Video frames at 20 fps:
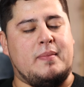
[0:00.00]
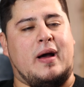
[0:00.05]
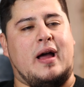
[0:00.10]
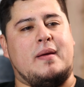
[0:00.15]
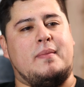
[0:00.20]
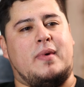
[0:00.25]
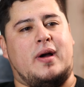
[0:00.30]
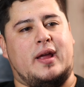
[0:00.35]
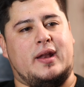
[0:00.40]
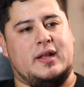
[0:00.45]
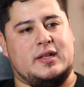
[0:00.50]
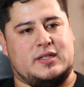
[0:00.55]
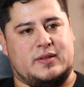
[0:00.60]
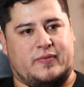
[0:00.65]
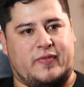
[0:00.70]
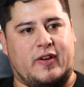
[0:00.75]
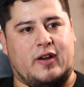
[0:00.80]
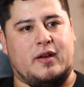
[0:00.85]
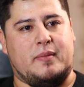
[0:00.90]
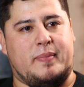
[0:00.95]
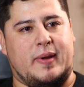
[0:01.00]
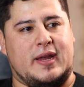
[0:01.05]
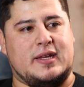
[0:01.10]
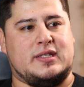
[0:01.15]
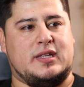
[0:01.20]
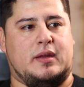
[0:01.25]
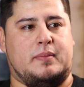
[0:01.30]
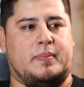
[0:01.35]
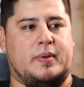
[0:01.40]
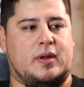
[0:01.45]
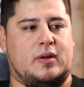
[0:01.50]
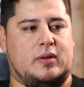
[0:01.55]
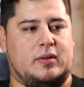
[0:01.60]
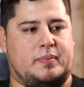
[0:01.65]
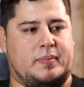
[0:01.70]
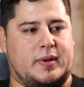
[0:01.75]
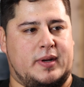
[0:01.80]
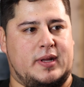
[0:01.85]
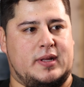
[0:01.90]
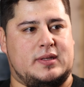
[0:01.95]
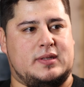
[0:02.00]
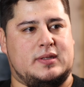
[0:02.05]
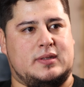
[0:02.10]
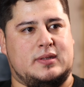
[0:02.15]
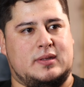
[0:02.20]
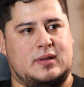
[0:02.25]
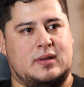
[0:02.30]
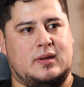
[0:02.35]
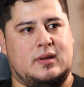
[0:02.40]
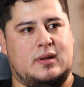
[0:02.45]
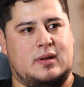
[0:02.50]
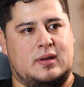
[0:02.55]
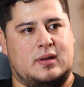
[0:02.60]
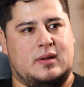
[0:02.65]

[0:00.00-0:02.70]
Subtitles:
In my mind, it's a very basic build, but it